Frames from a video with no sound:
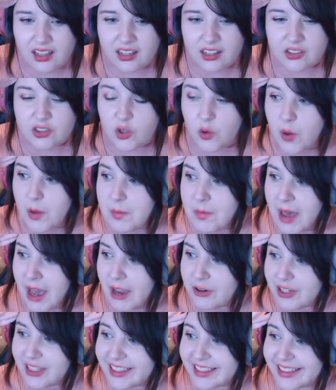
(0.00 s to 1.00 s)
Do
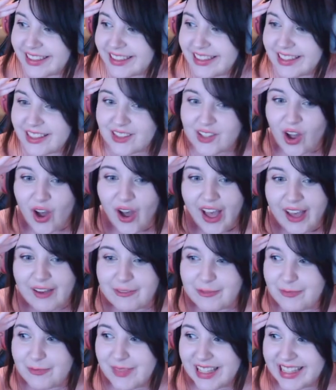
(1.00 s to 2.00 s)
Americans not
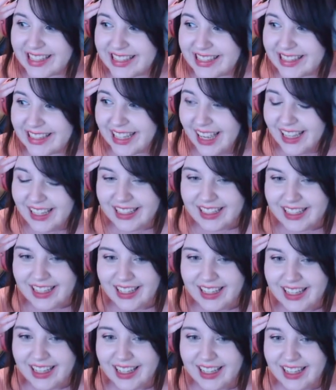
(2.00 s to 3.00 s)
have mid...
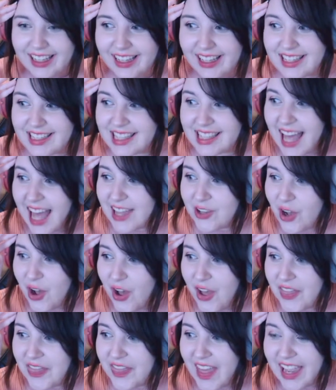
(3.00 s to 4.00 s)
Is that
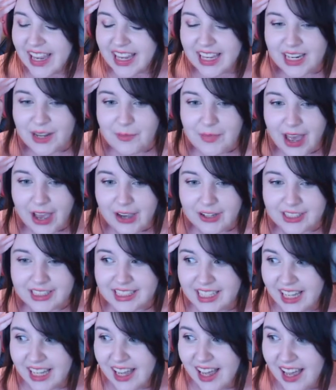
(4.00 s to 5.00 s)
not a thing in
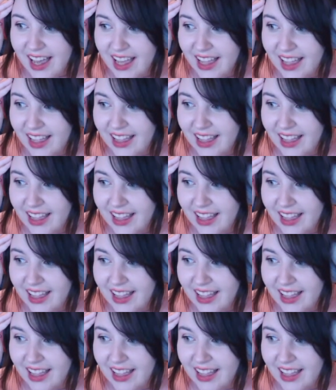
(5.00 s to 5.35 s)
America?